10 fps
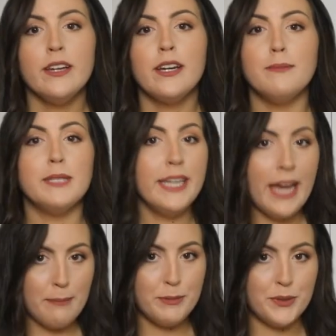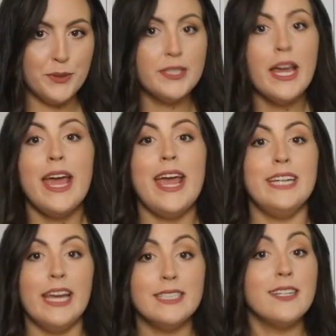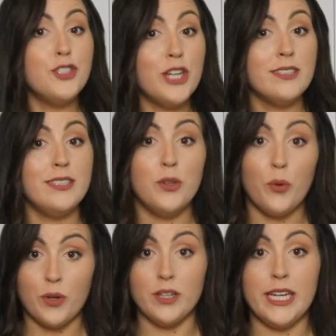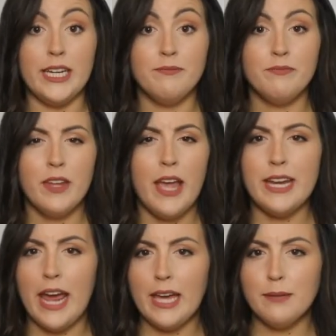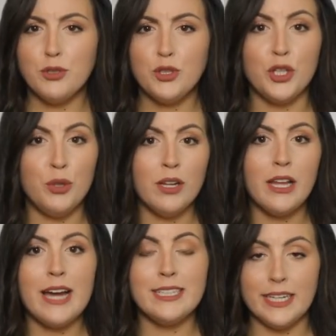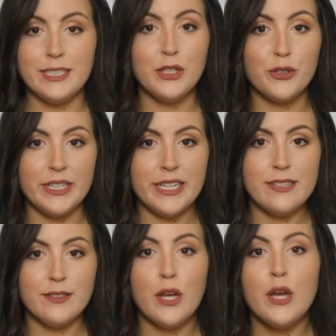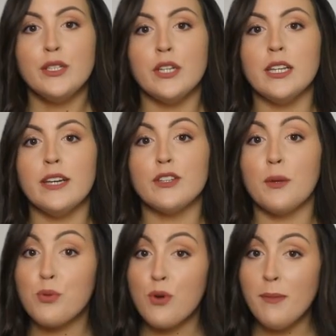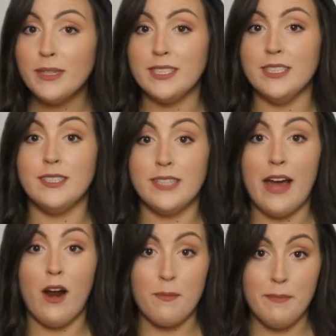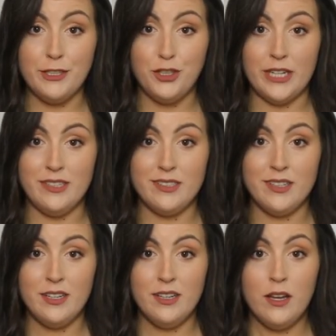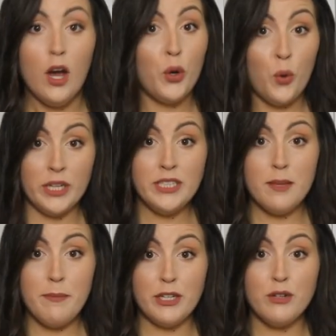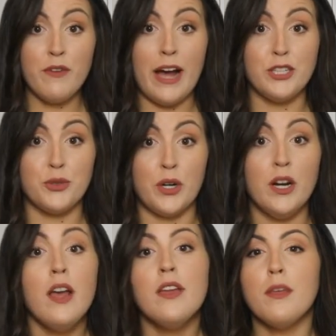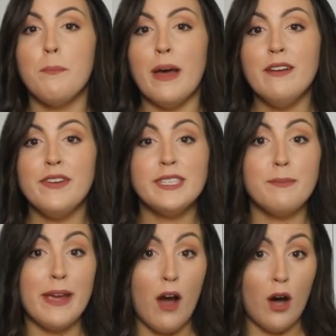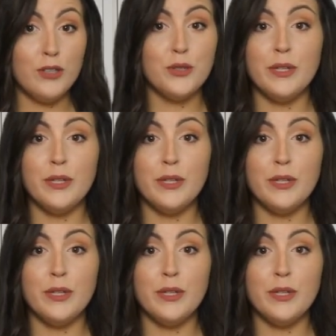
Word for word: comes in capsules and is ingested orally. It aims to utilize its ingredients to deliver the promises that are mentioned. According to the manufacturer, the benefits may also